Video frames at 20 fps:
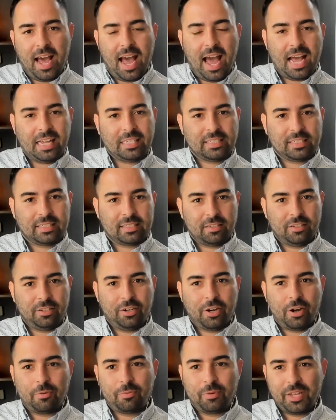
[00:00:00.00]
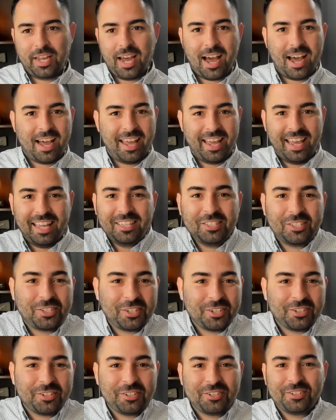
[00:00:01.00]
As we got
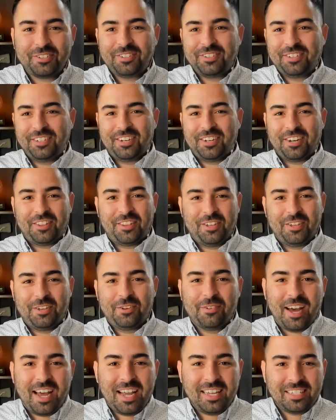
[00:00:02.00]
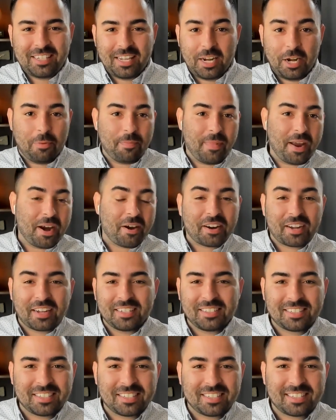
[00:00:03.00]
into the U.S. and
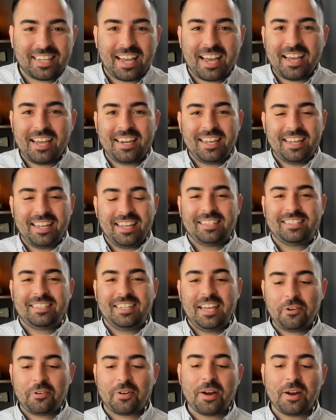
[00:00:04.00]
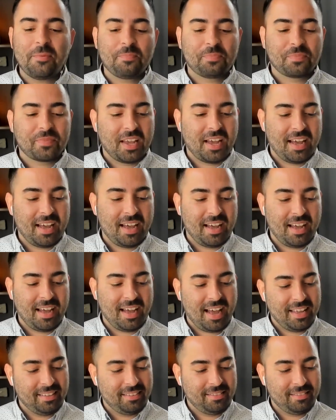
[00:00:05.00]
American society, etc.,
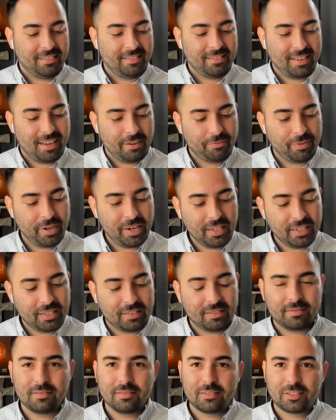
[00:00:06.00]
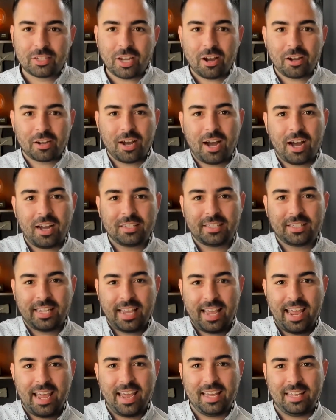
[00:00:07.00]
I really saw God's
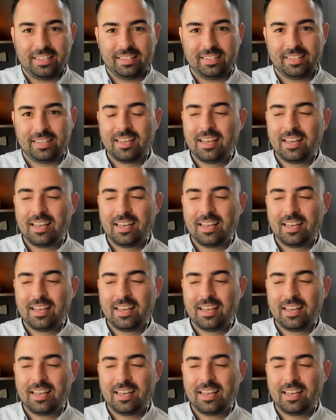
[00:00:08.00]
hand